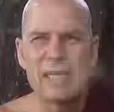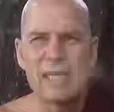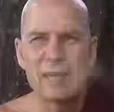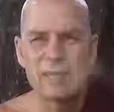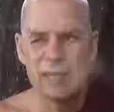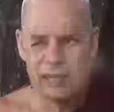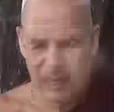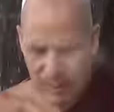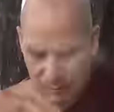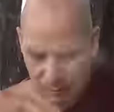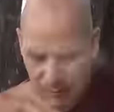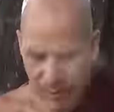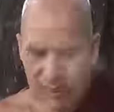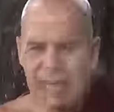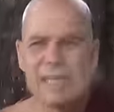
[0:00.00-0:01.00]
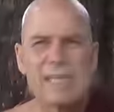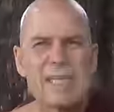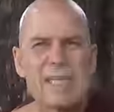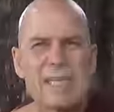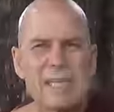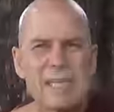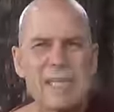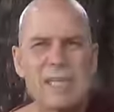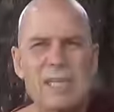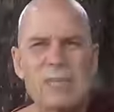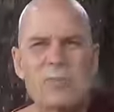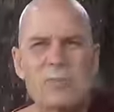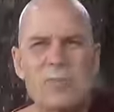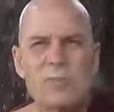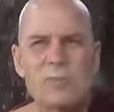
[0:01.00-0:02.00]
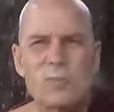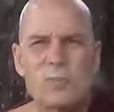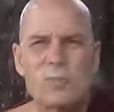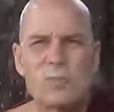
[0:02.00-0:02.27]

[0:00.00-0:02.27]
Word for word: about that, but I think it, it, it will do.